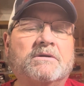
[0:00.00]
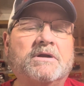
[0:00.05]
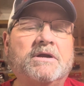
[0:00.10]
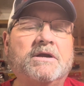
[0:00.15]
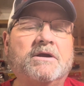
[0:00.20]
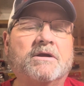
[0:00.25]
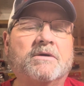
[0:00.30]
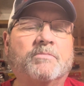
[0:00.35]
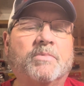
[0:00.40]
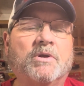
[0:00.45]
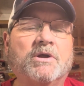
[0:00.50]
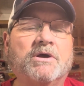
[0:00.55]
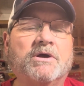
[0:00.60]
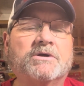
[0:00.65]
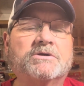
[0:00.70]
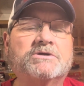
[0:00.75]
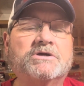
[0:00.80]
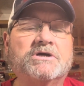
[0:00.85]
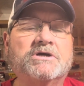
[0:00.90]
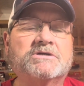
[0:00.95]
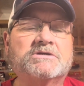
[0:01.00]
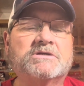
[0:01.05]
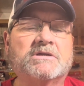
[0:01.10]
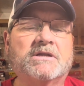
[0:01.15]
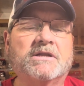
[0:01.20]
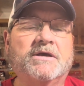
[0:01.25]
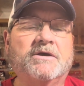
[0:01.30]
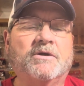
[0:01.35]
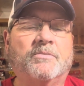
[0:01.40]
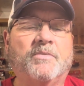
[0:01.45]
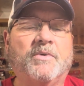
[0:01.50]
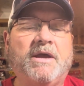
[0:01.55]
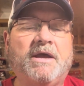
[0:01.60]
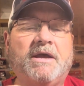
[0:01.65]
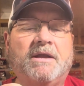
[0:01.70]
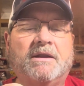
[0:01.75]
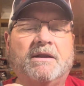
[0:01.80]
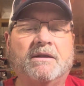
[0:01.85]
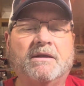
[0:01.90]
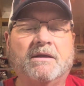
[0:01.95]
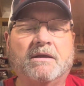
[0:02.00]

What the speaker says: earplug just a little bit.